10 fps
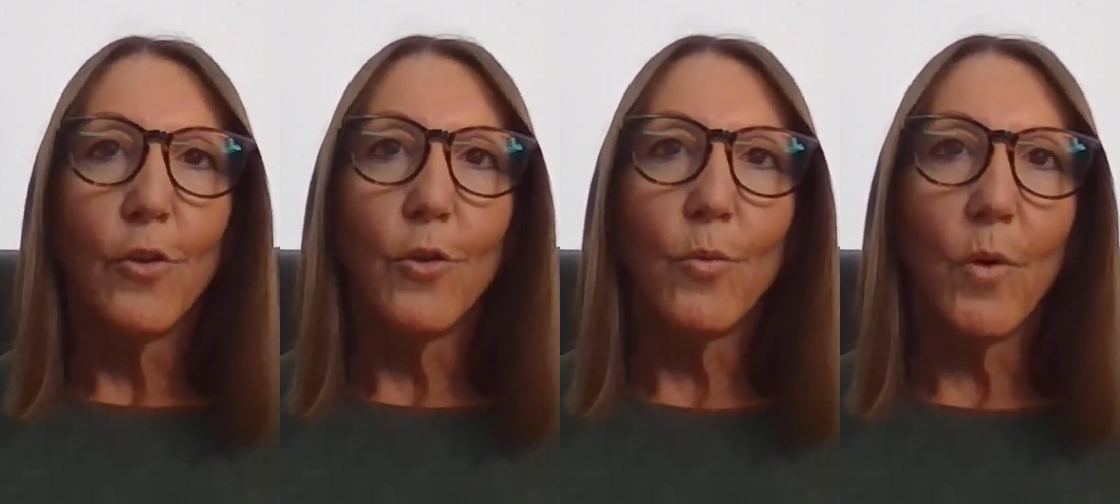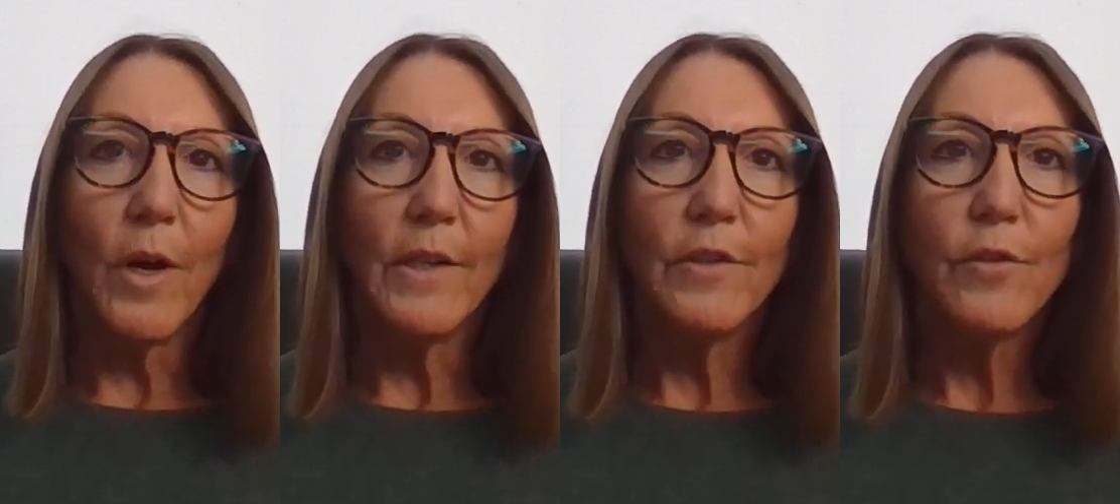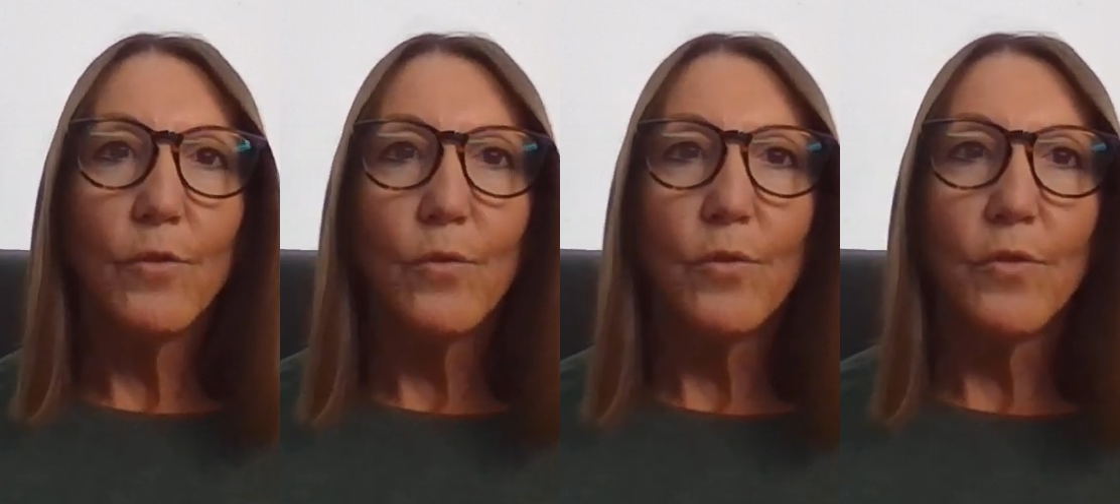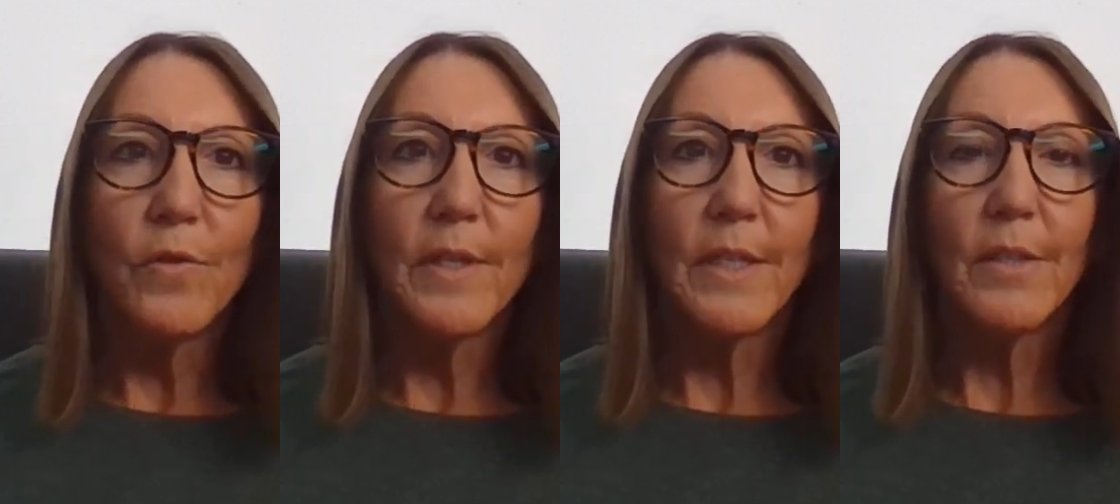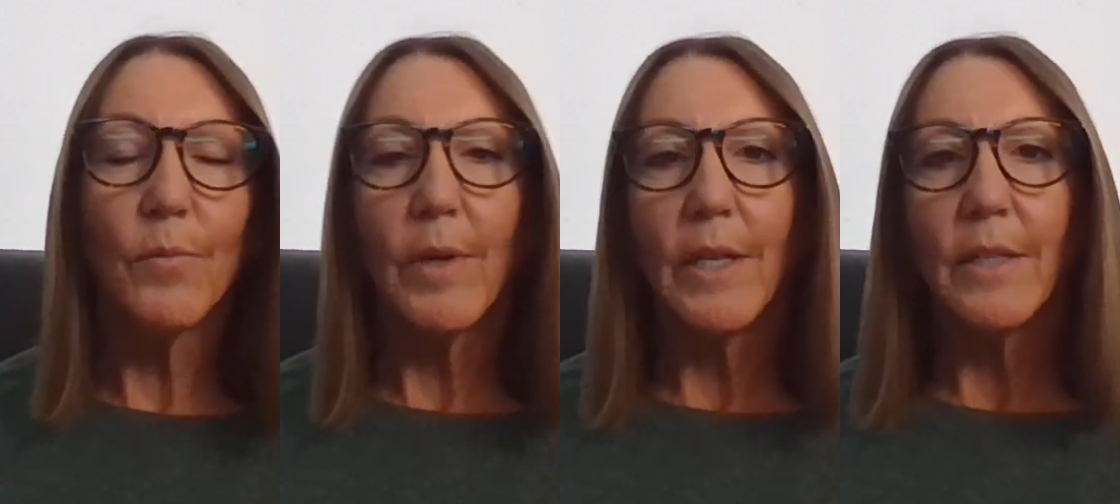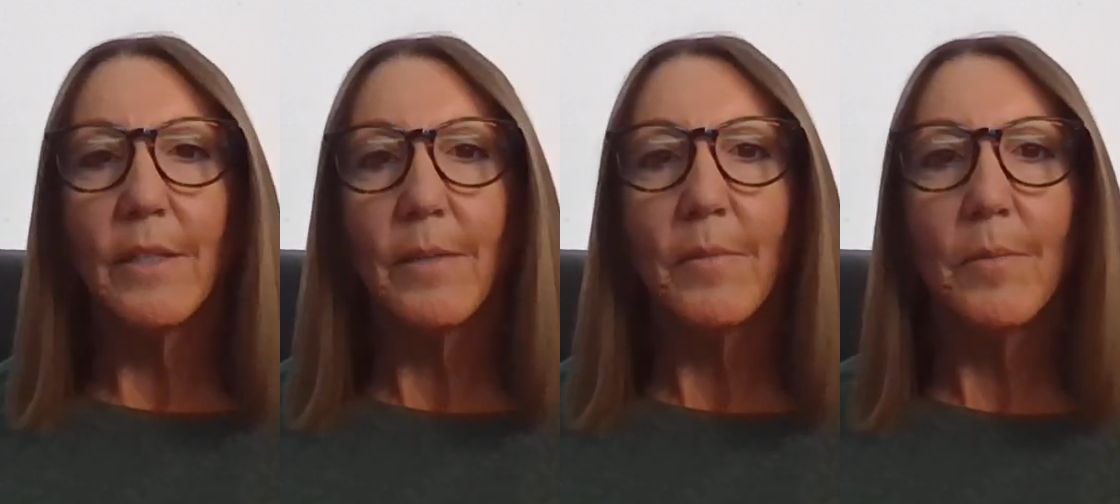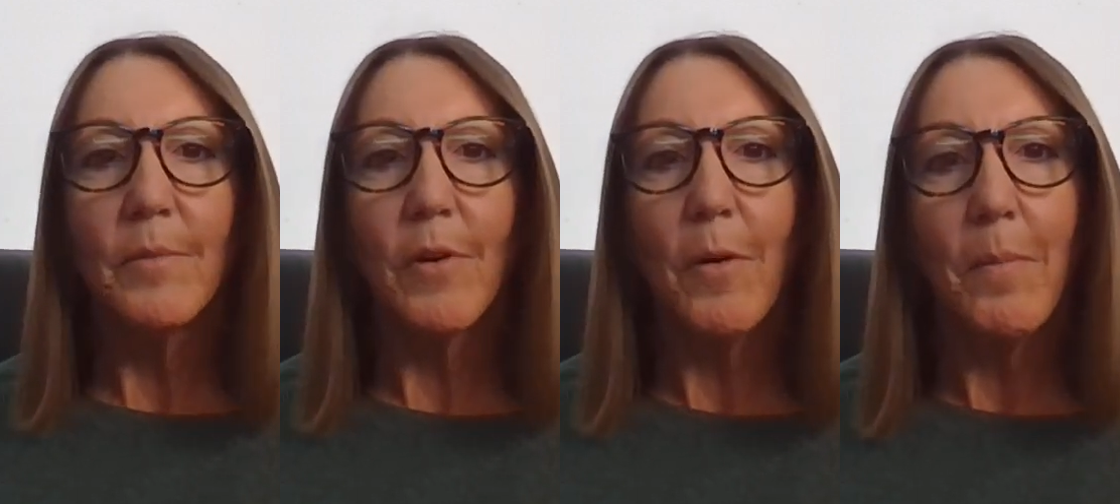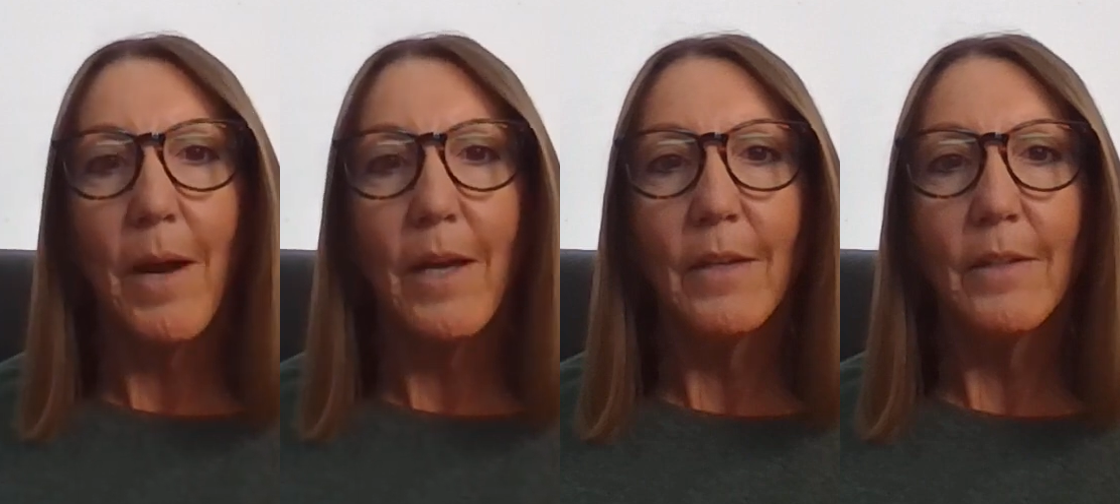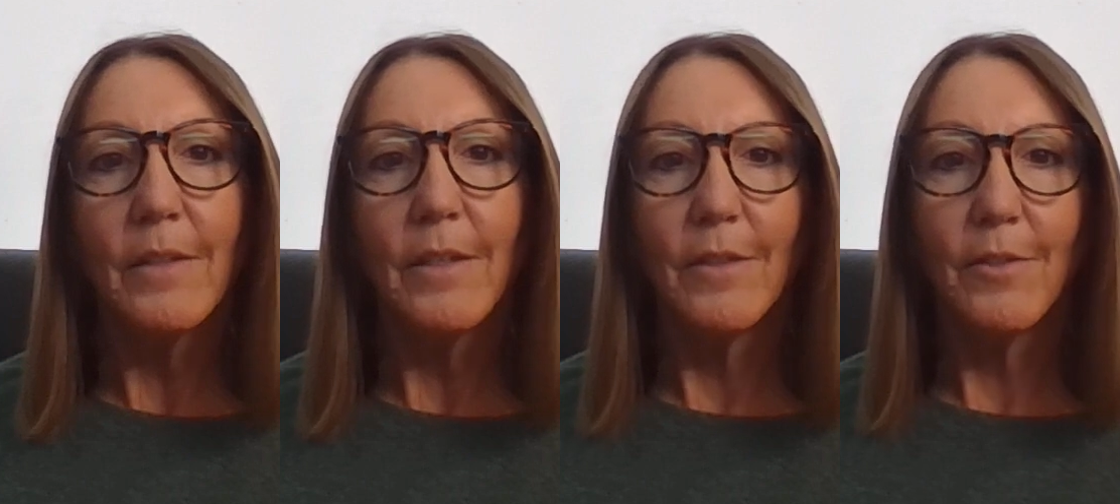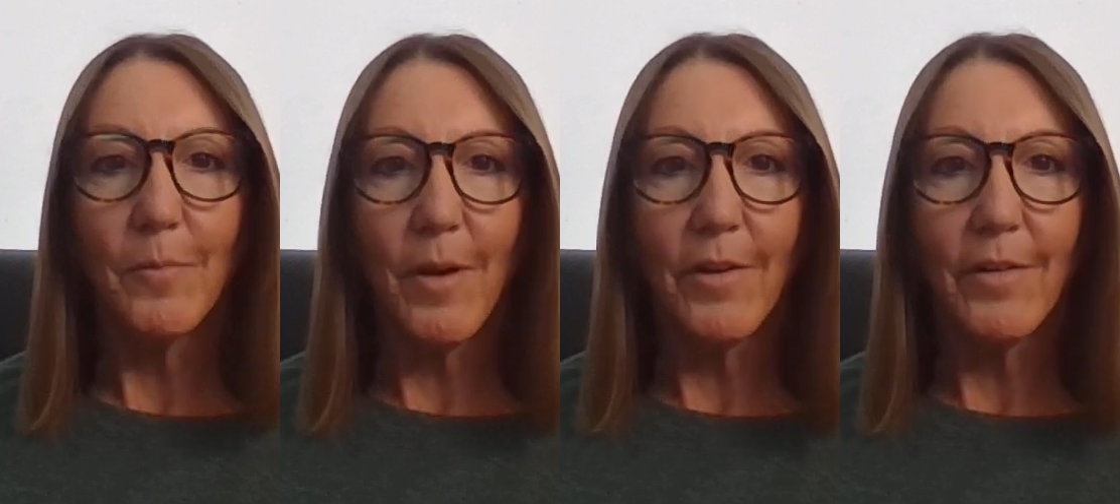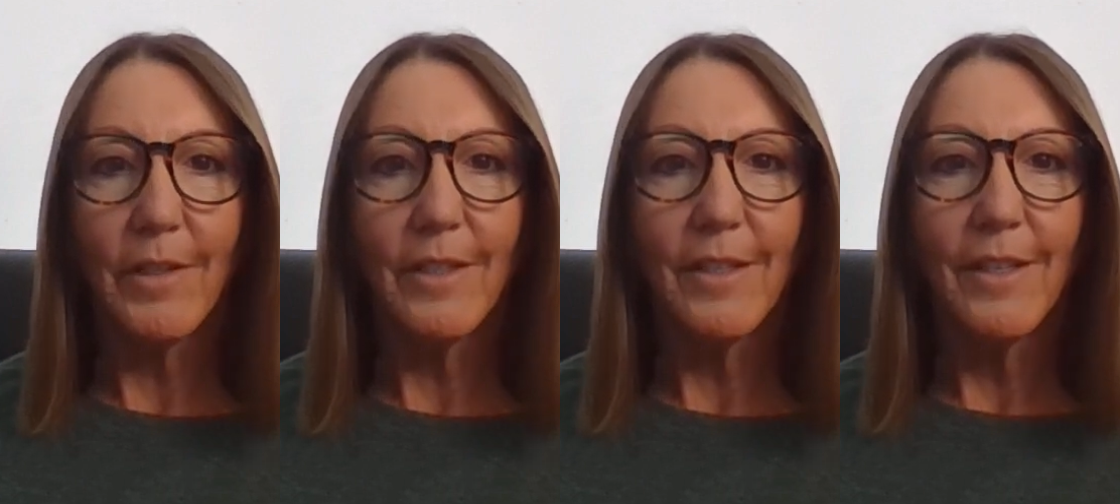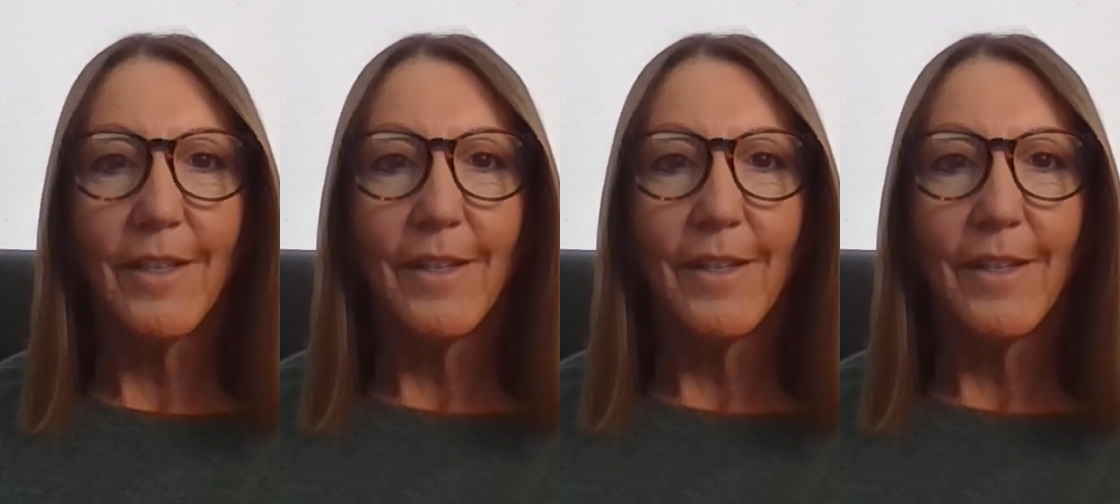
You want to do this when the symptoms are mild to moderate.